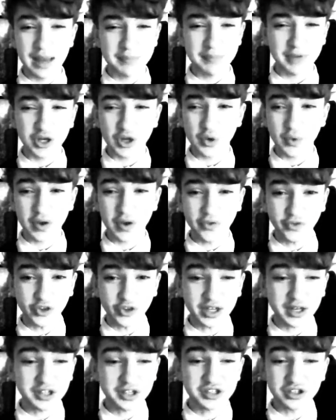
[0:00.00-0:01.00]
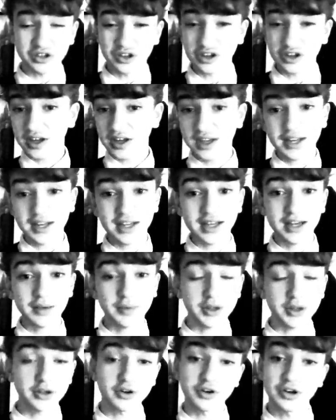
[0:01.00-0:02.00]
Let me know if you think that's a good idea,
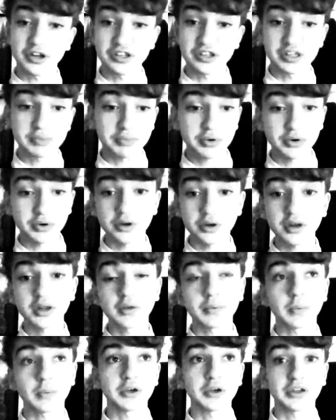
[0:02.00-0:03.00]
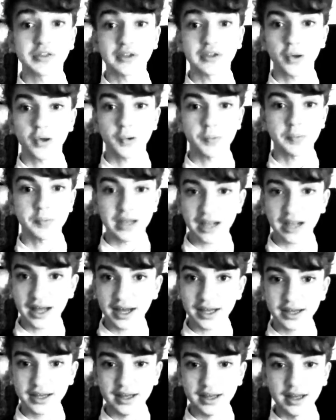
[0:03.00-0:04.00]
whether you're going to support it, what you think it'll be
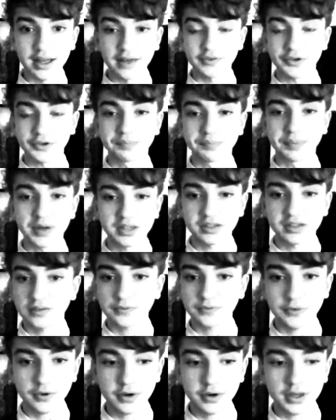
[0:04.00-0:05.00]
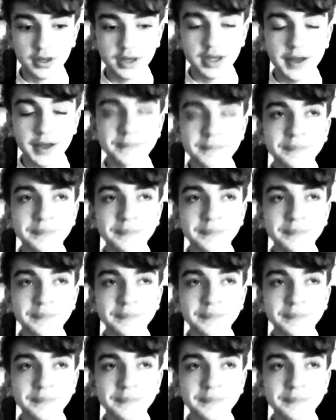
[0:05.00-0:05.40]
like, if you're buzzing for it.